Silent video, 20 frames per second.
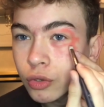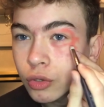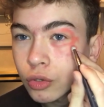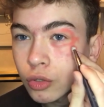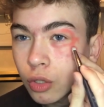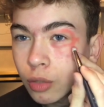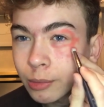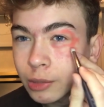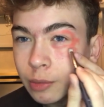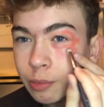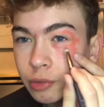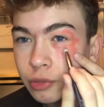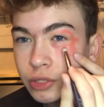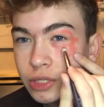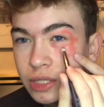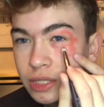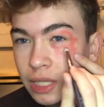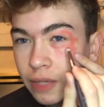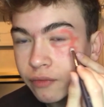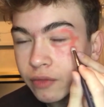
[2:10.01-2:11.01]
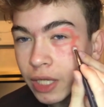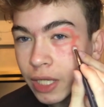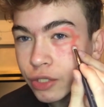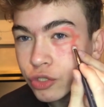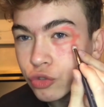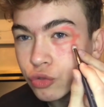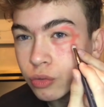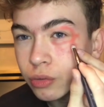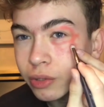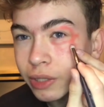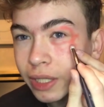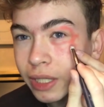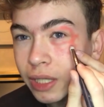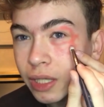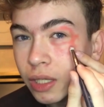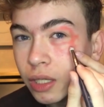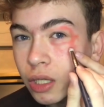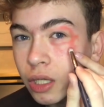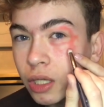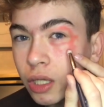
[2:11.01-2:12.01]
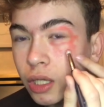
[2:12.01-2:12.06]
normally bruises have natural like